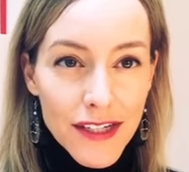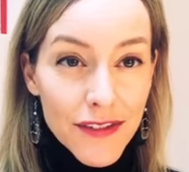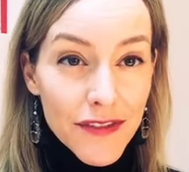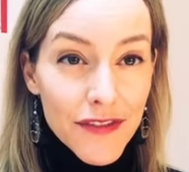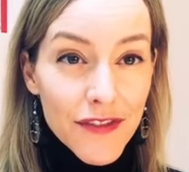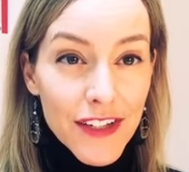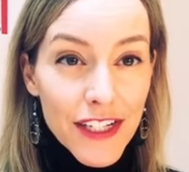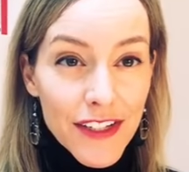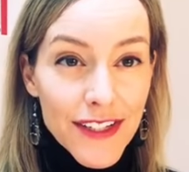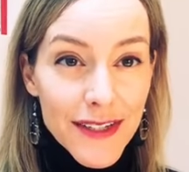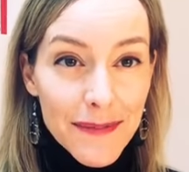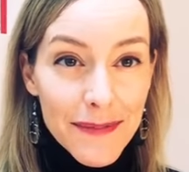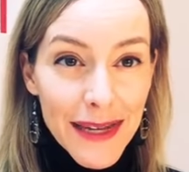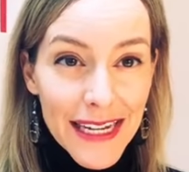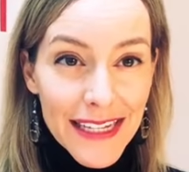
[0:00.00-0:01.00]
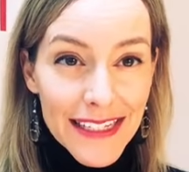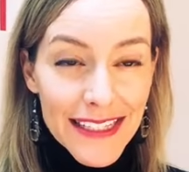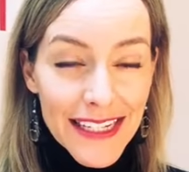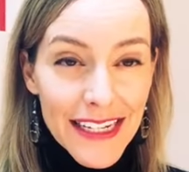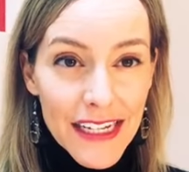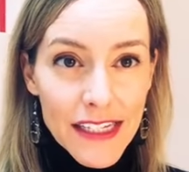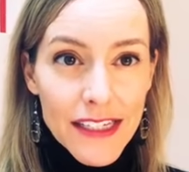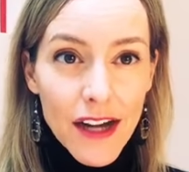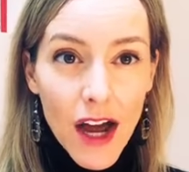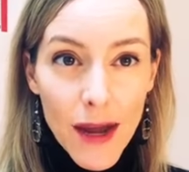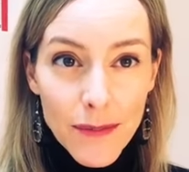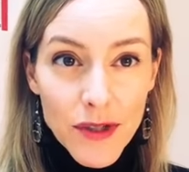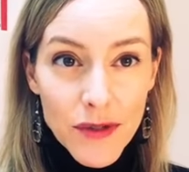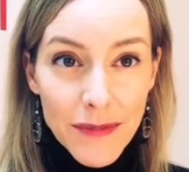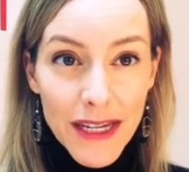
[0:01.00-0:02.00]
It feels amazing. At
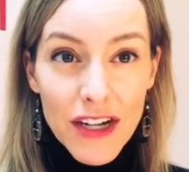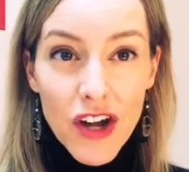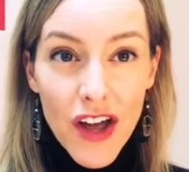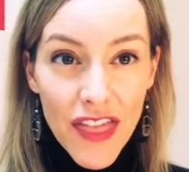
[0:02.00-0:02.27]
times you may not